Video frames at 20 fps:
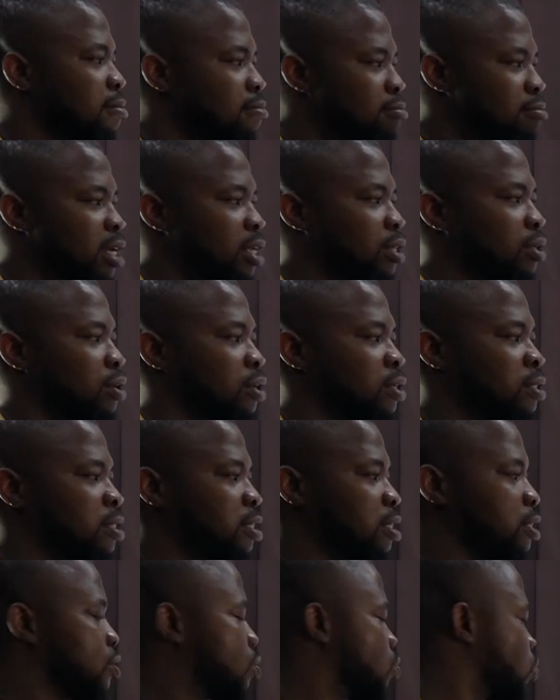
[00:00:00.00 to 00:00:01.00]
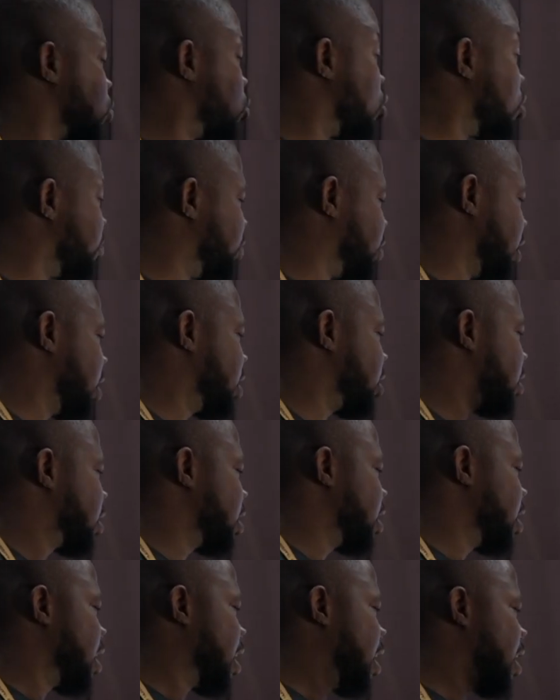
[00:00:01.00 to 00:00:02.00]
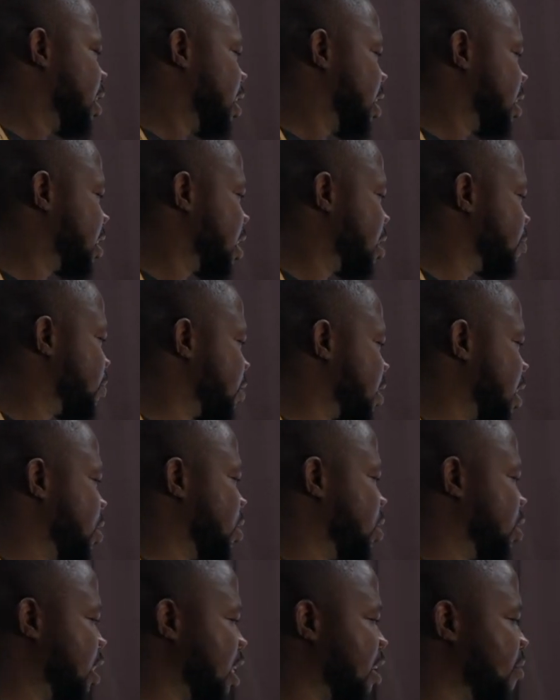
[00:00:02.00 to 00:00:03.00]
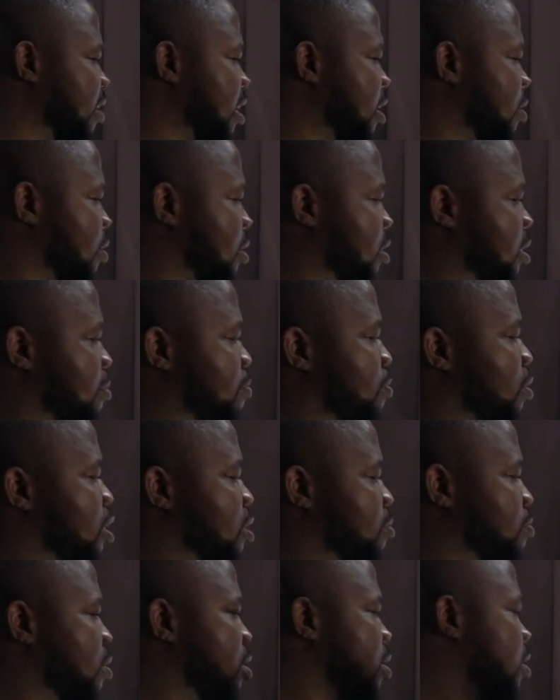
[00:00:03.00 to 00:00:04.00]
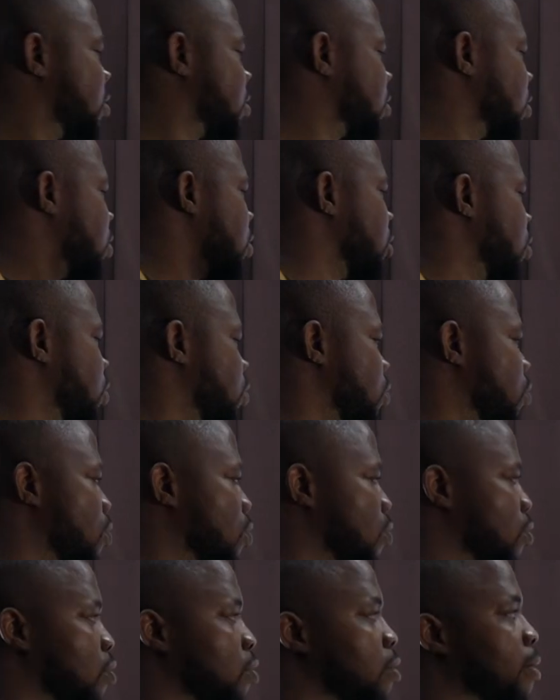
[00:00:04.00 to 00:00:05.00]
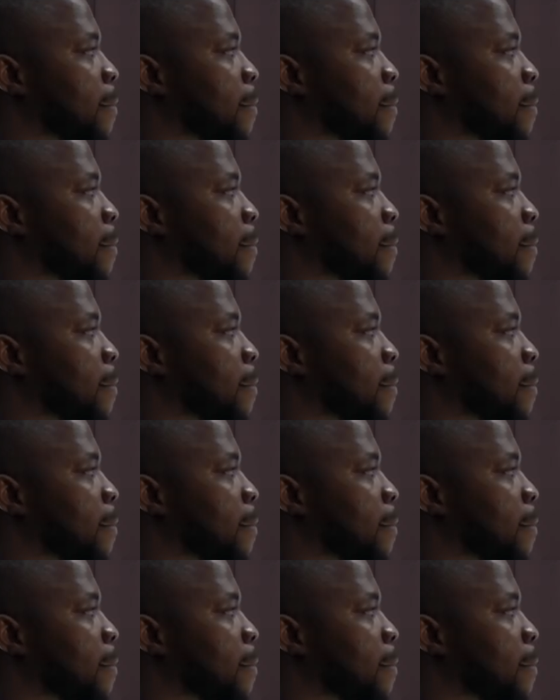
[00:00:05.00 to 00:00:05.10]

methods into objects, and examples are your Java, your C++, your